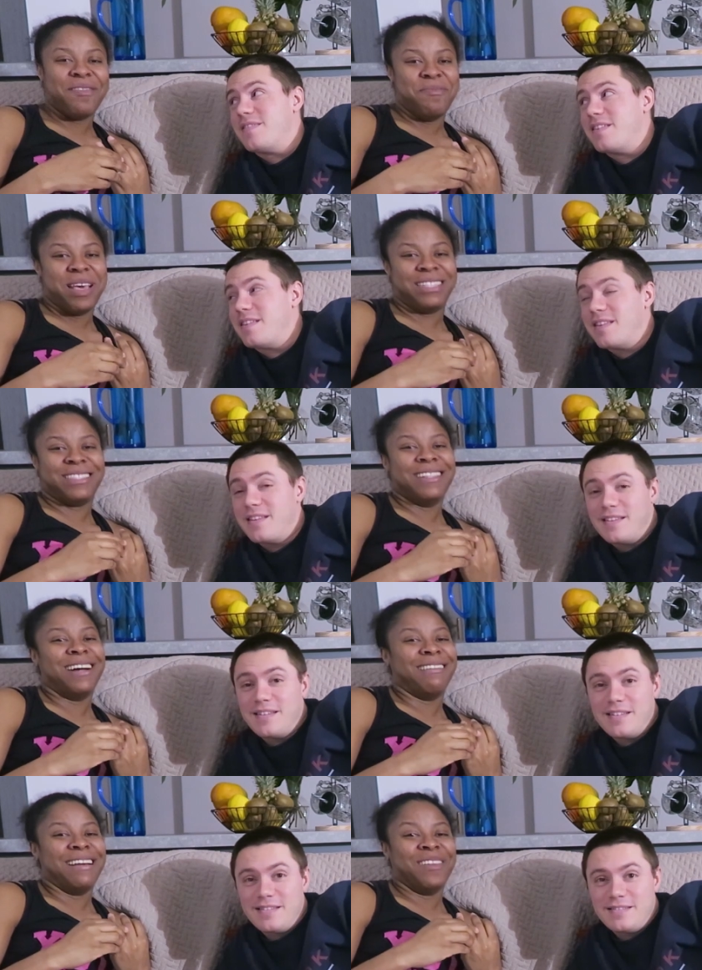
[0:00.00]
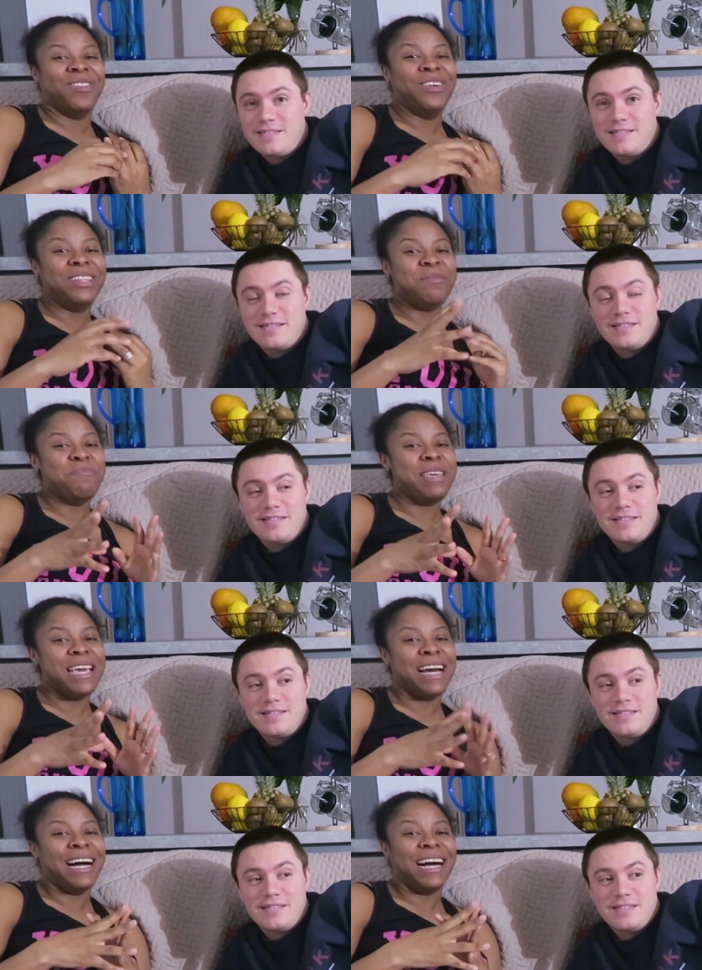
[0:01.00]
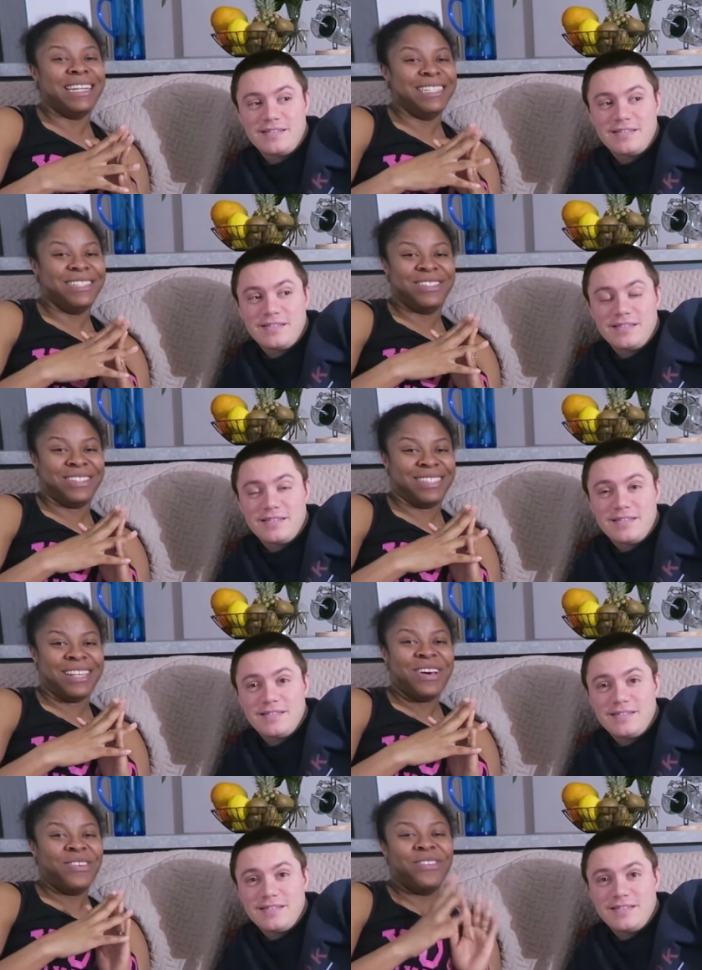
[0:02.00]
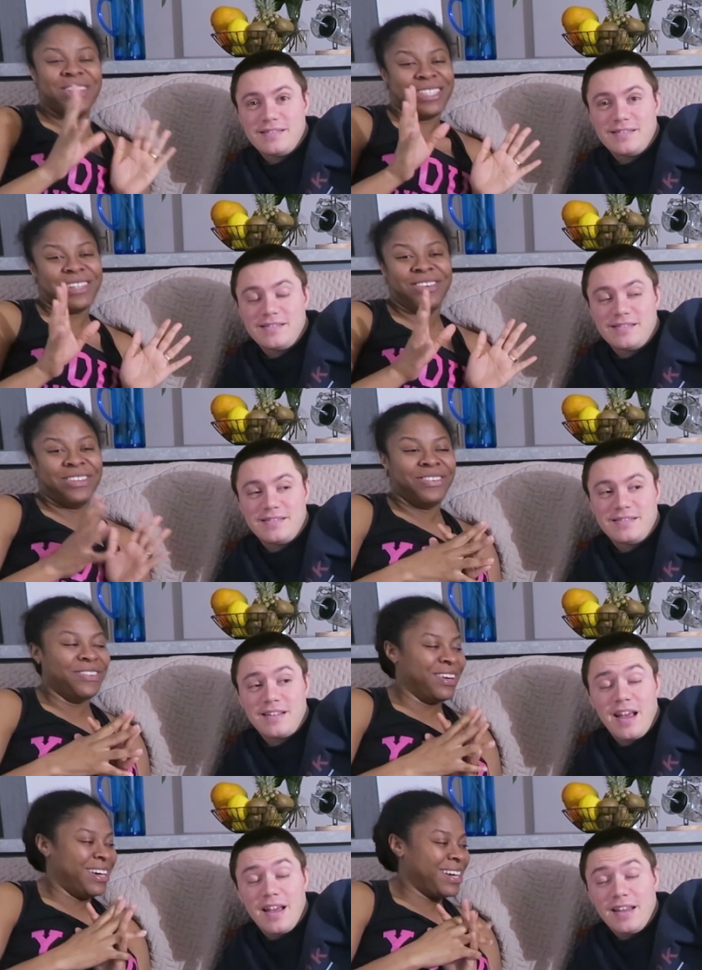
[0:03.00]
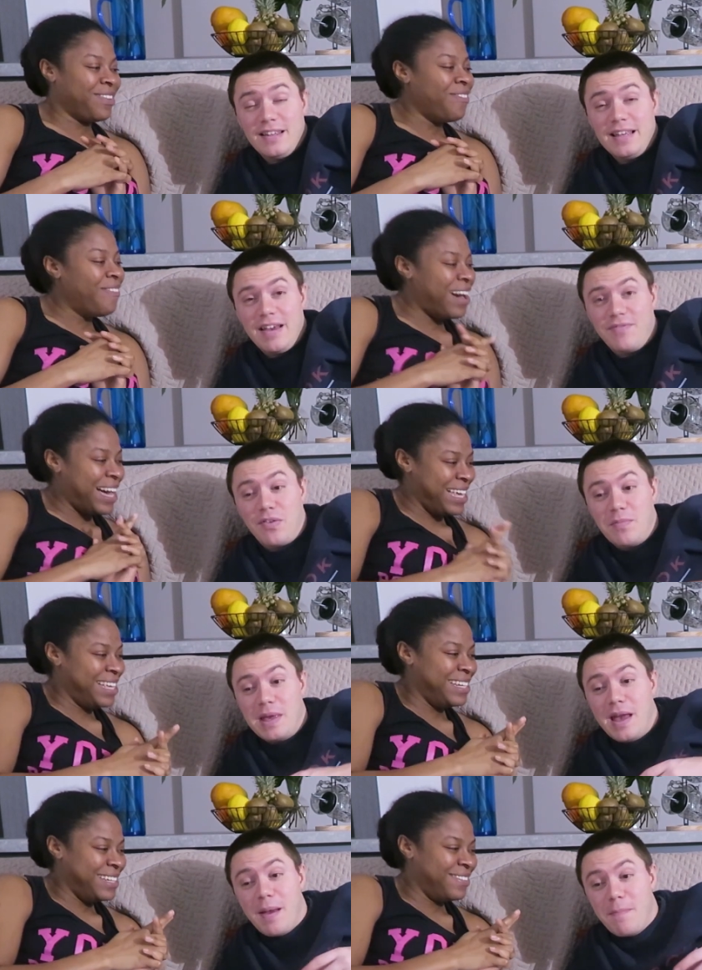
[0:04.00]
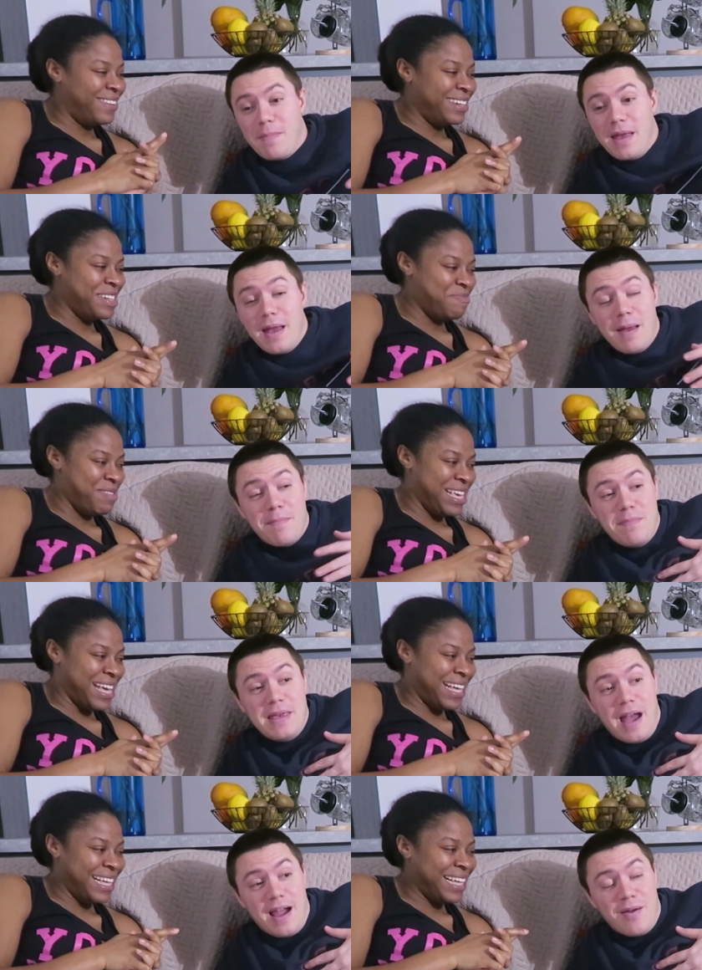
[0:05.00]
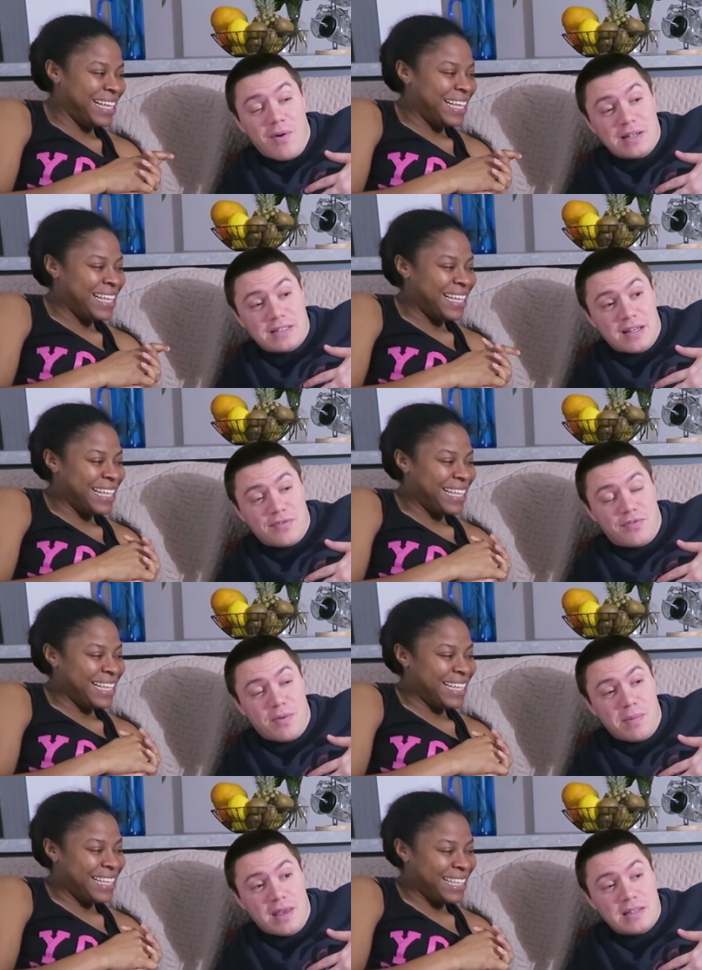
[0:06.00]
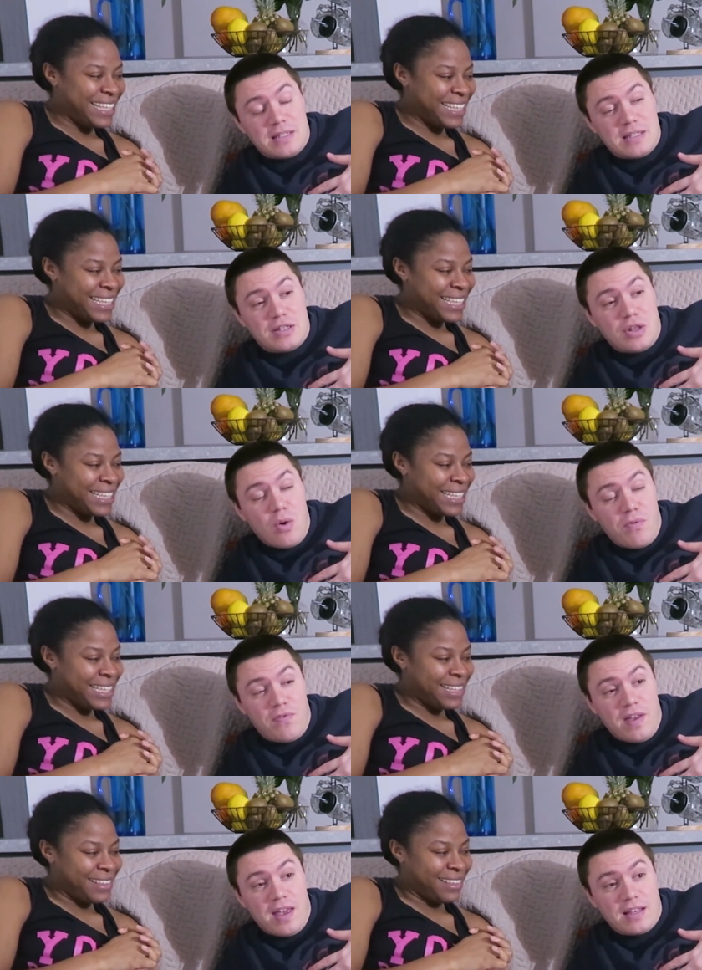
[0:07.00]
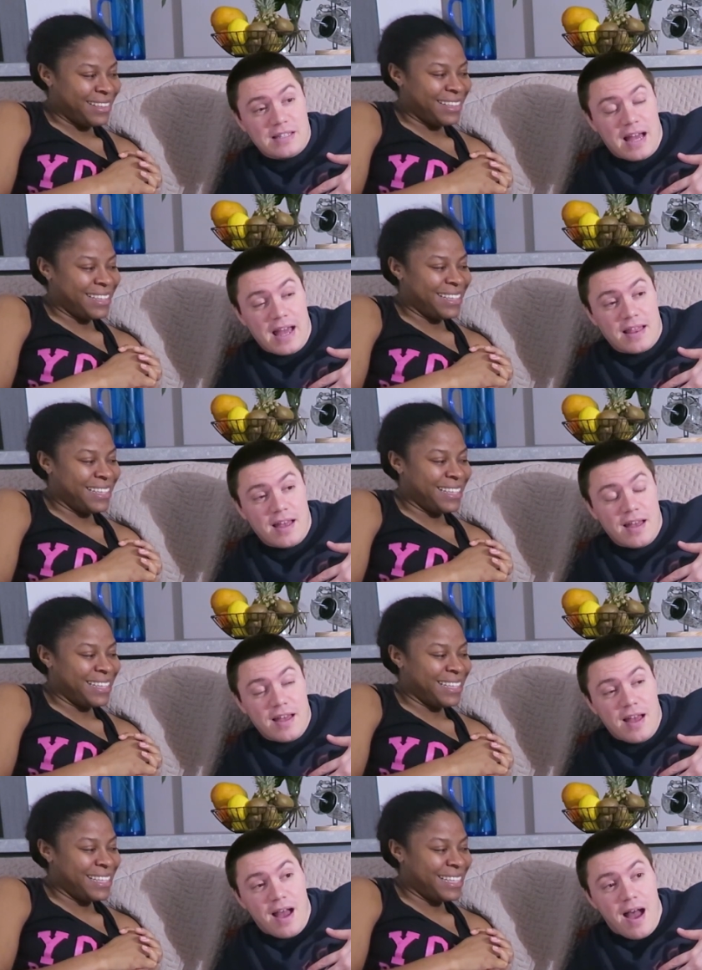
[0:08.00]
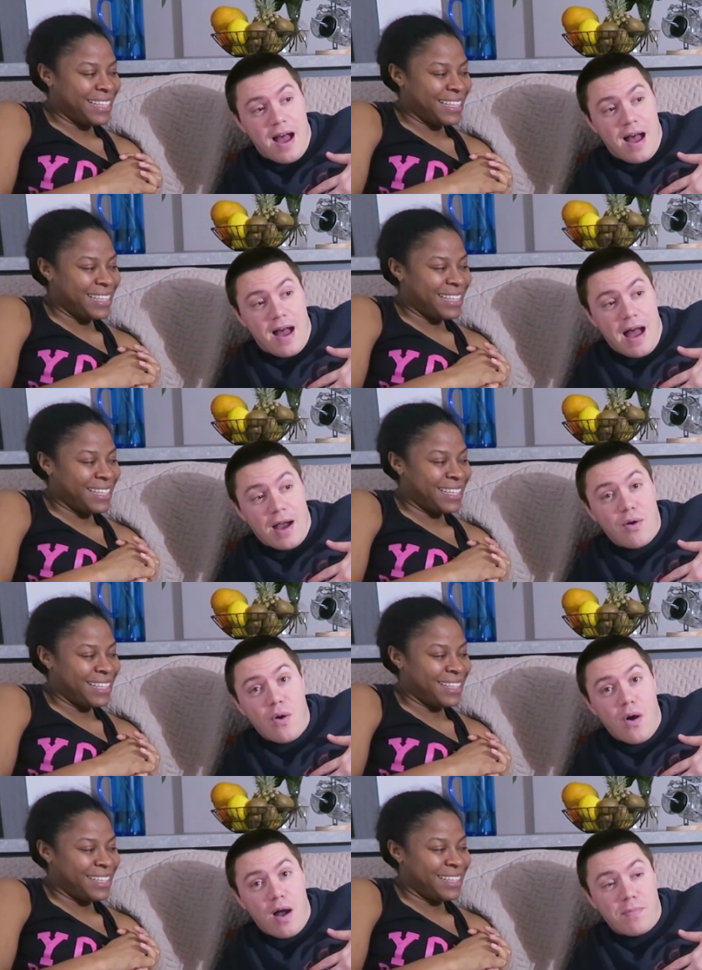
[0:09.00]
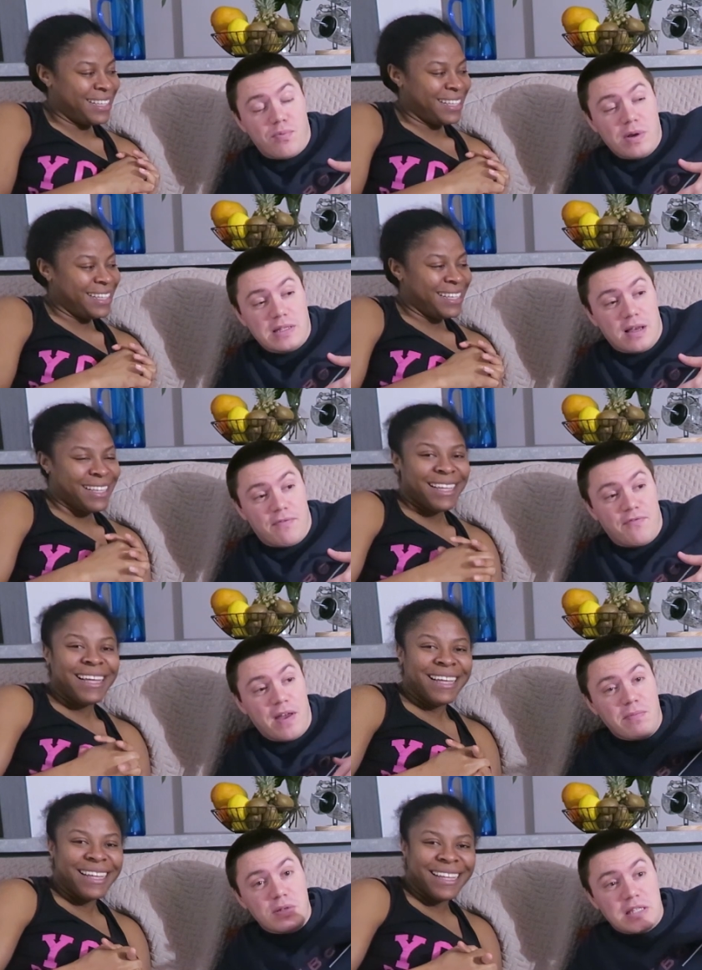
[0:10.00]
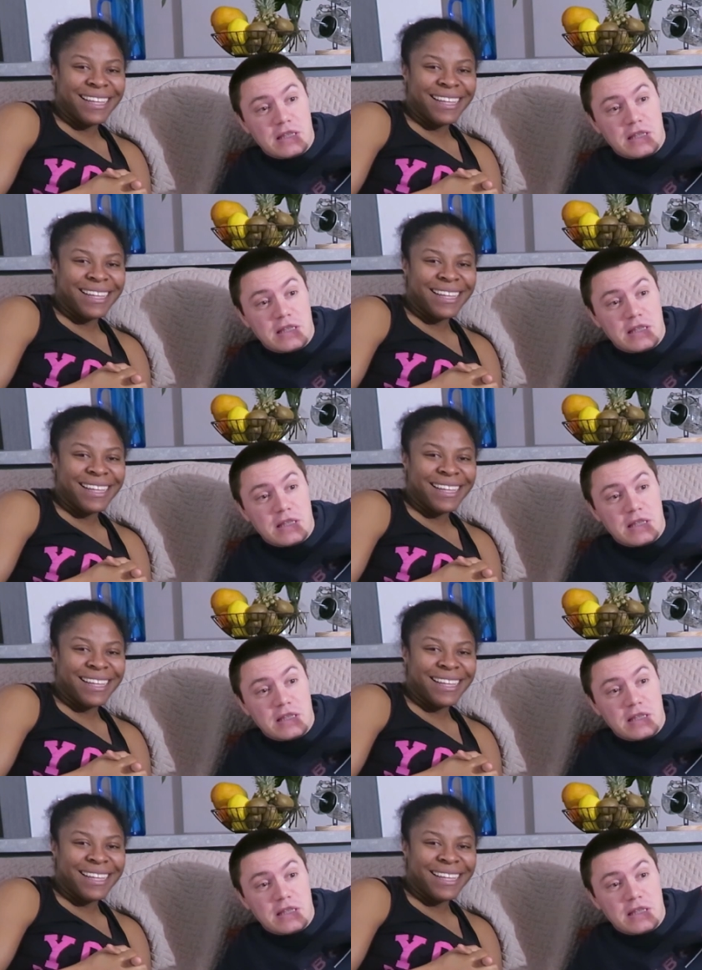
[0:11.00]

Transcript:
Speaker 1: gave me a scenario about the mia and it just wasn't gonna work yeah, why me, you didn't me, want the mia
Speaker 2: mia it wasn't for me it's two things that uh, i grew up with the famous